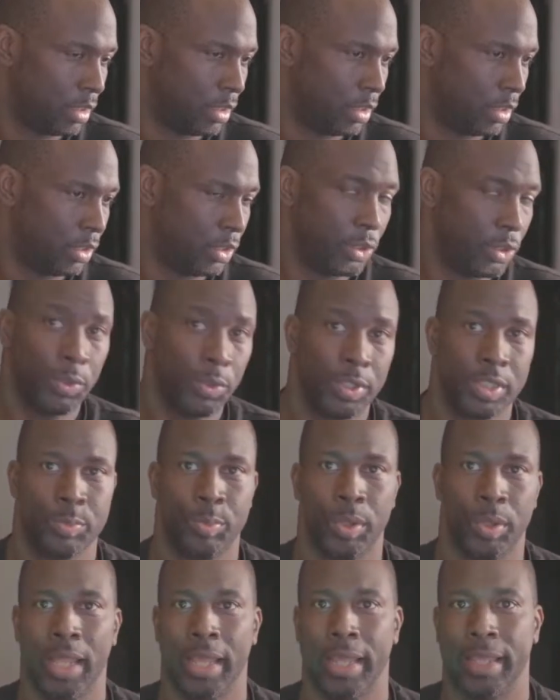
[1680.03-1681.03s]
do is
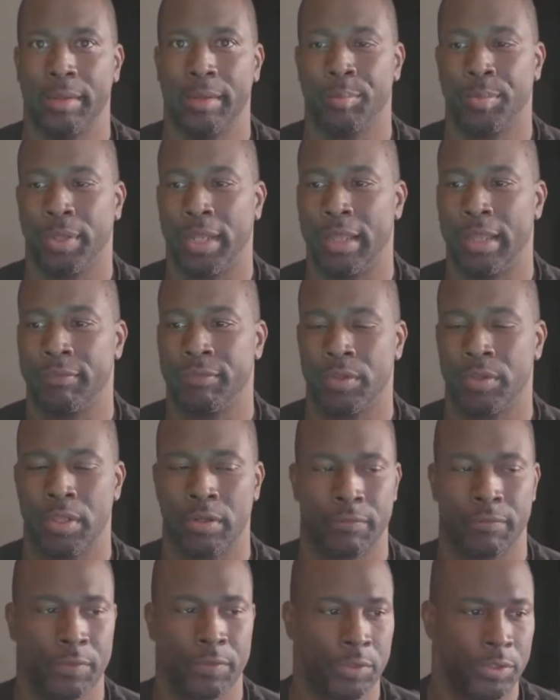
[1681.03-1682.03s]
plan, plan for their
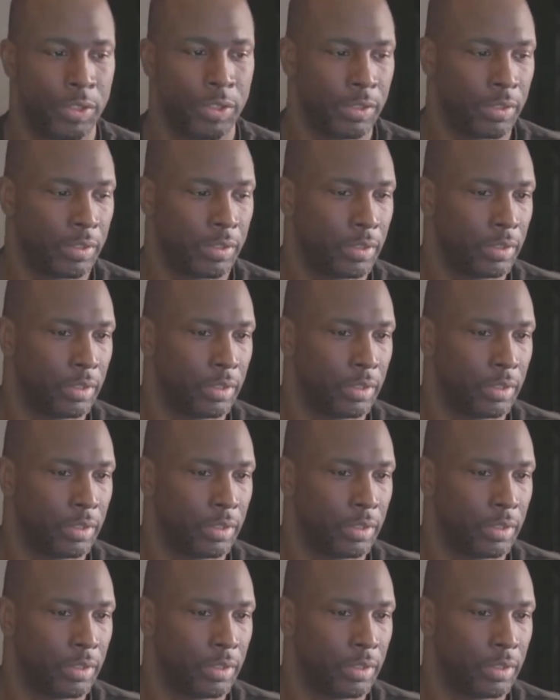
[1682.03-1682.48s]
future.